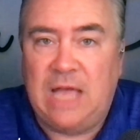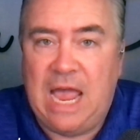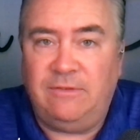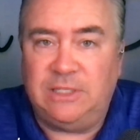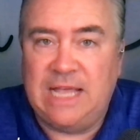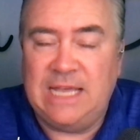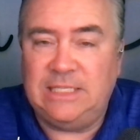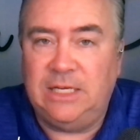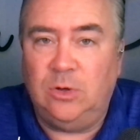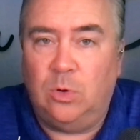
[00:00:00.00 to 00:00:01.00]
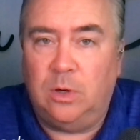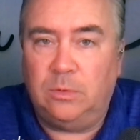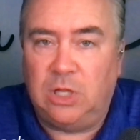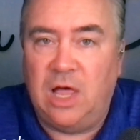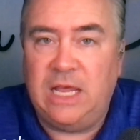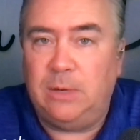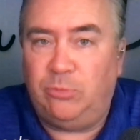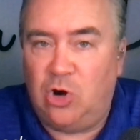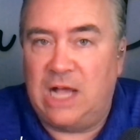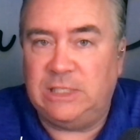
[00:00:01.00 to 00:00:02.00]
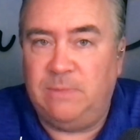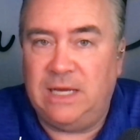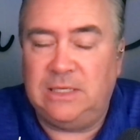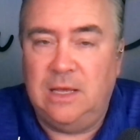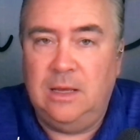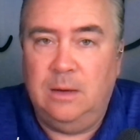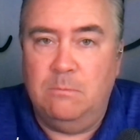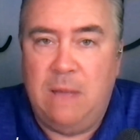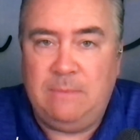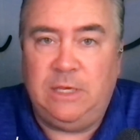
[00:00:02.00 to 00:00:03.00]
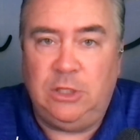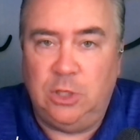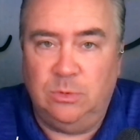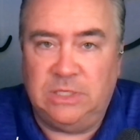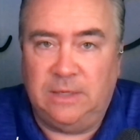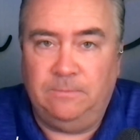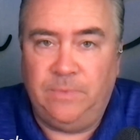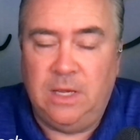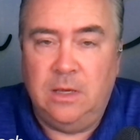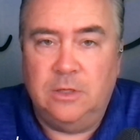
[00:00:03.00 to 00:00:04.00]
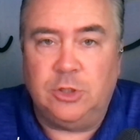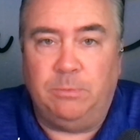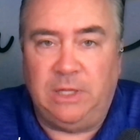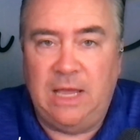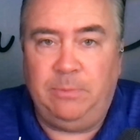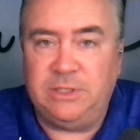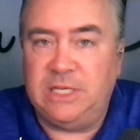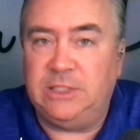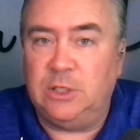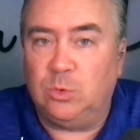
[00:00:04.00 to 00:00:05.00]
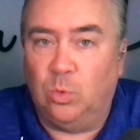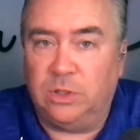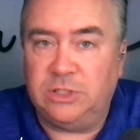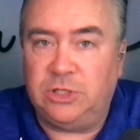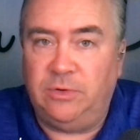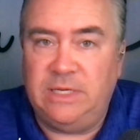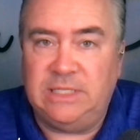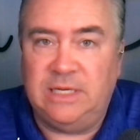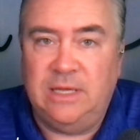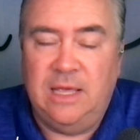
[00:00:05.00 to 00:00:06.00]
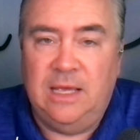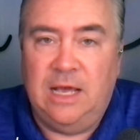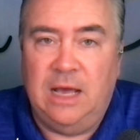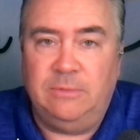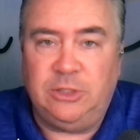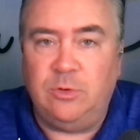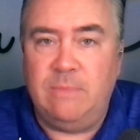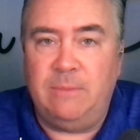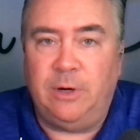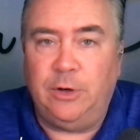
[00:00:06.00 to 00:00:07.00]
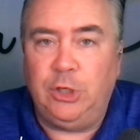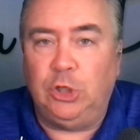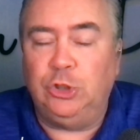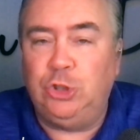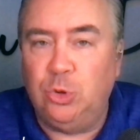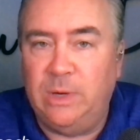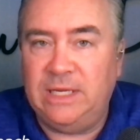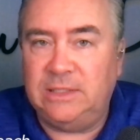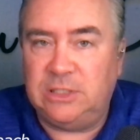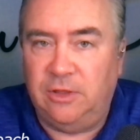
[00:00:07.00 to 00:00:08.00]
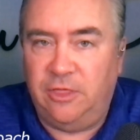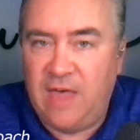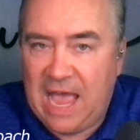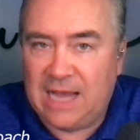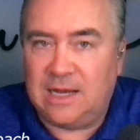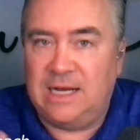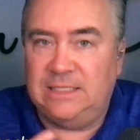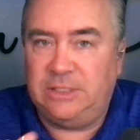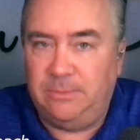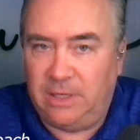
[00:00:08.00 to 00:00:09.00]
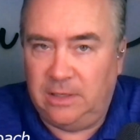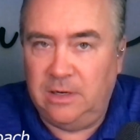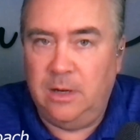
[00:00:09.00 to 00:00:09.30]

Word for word: advertising or client prospect might be using. So polite persistence works, Teresa. Just remember, you're doing to that customer